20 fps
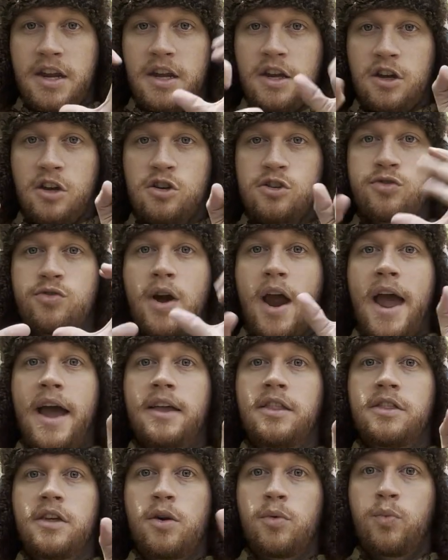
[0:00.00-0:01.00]
and
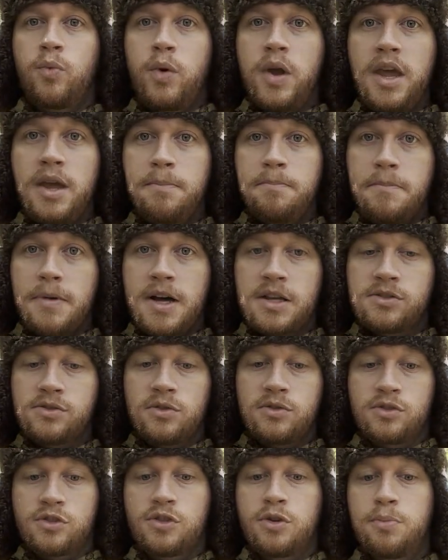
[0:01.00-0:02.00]
contract their wing
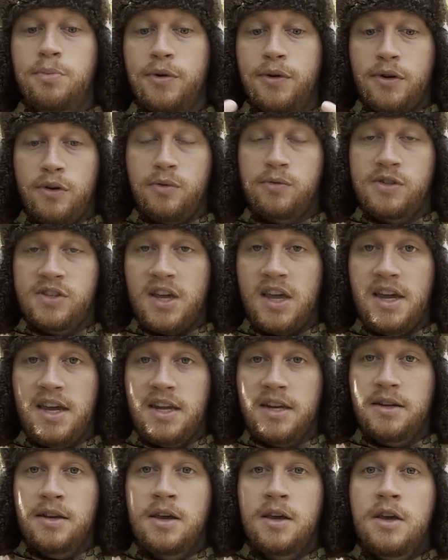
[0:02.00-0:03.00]
muscles to produce
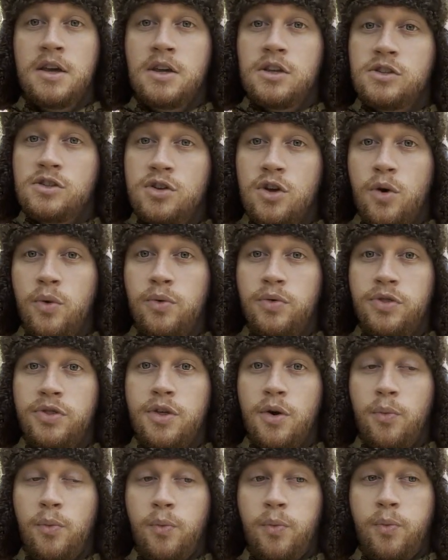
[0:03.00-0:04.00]
heat. So
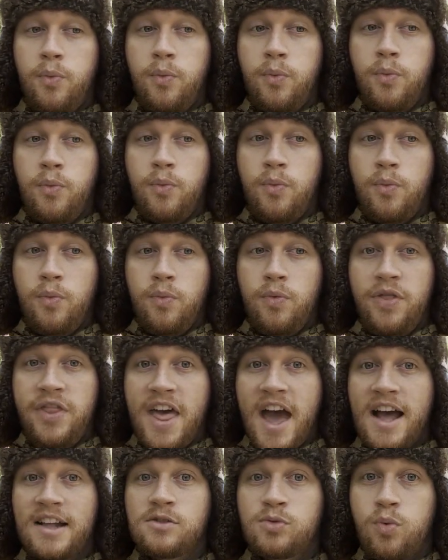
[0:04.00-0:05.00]

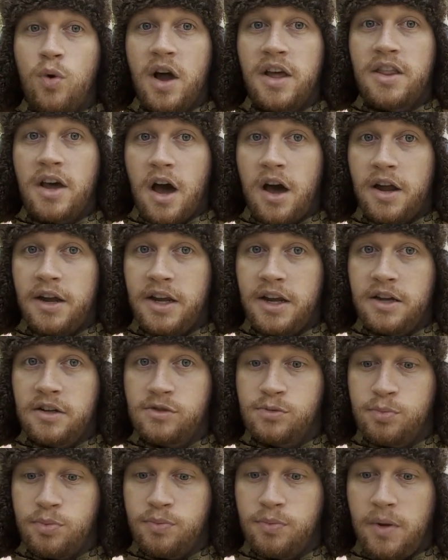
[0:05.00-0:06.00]
that's why the honey is
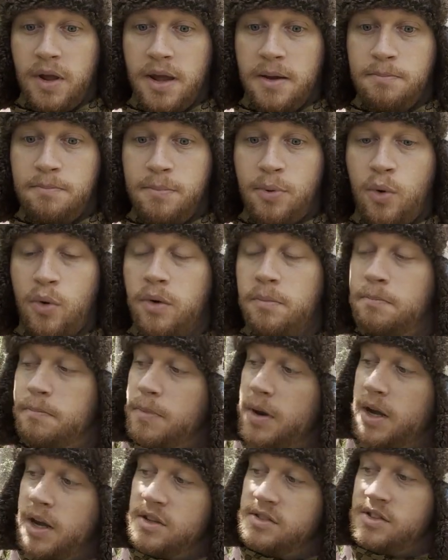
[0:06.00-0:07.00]
important,
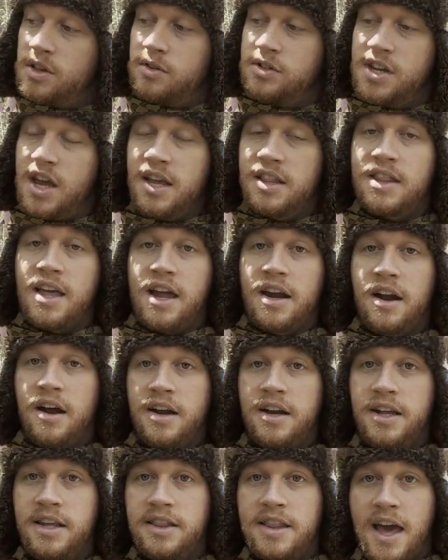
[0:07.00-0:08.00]
because they'll take that
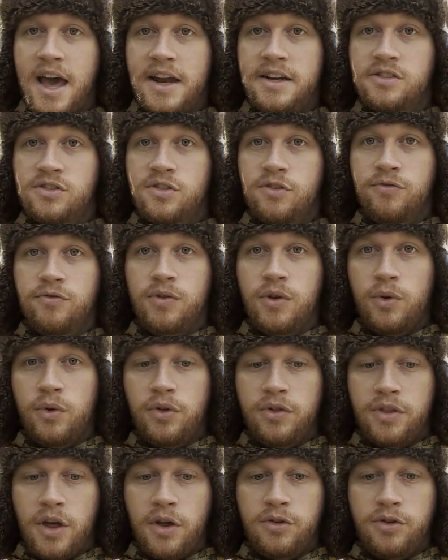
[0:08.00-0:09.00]
honey, that is the fuel,
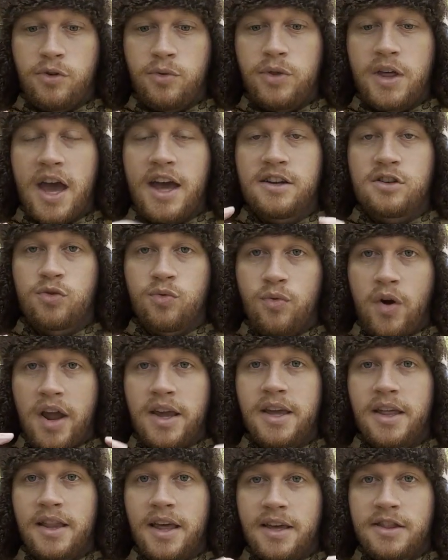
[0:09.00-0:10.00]
they'll do that to
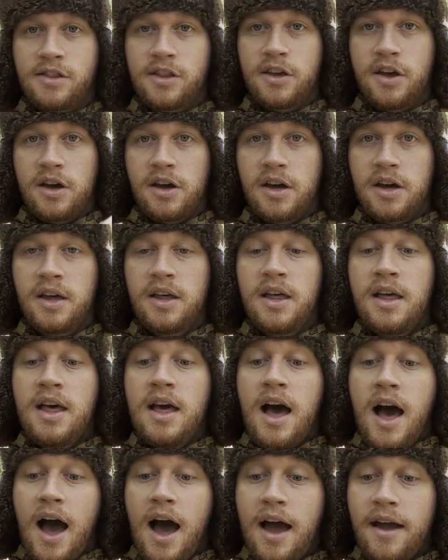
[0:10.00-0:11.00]
regulate the
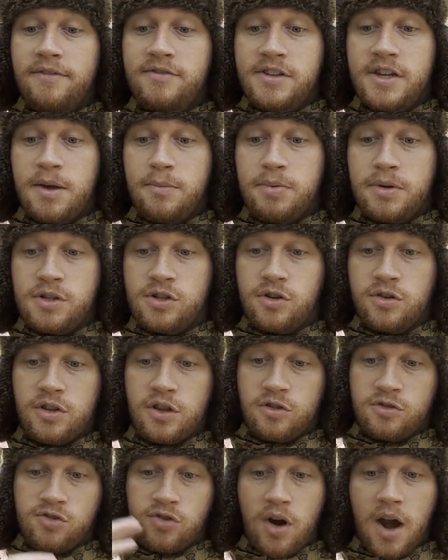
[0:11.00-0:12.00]
hive temperature.
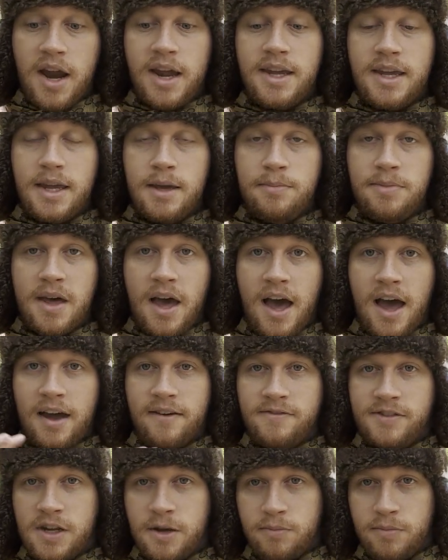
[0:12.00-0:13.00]
They'll try and keep the hive
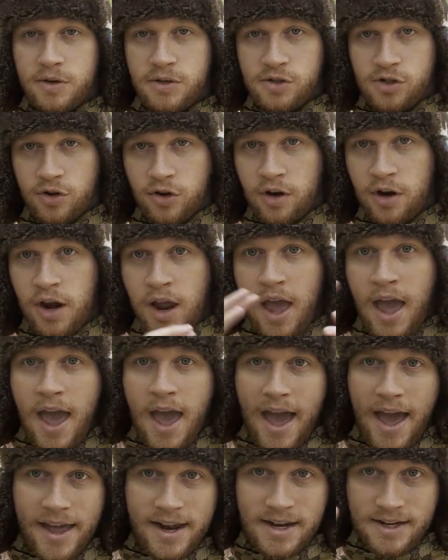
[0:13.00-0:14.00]
temperature
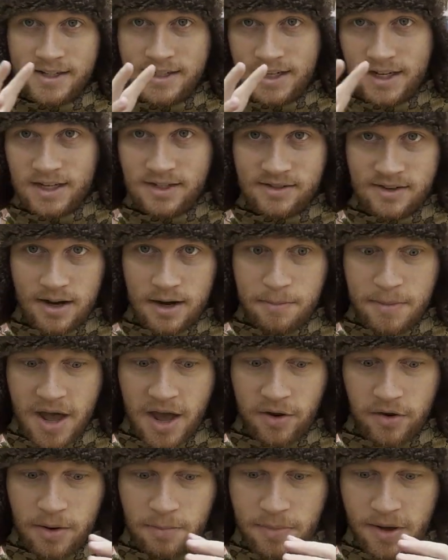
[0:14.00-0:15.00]
at a decent
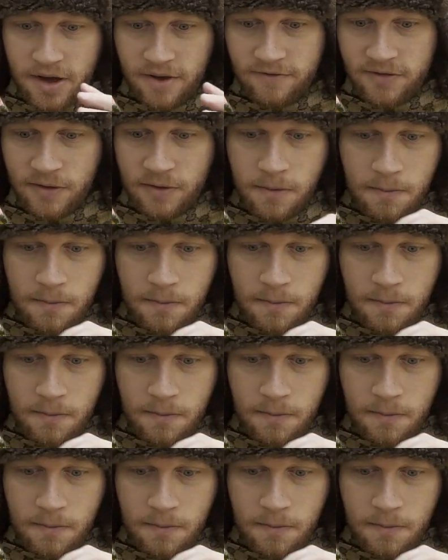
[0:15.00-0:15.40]
amount above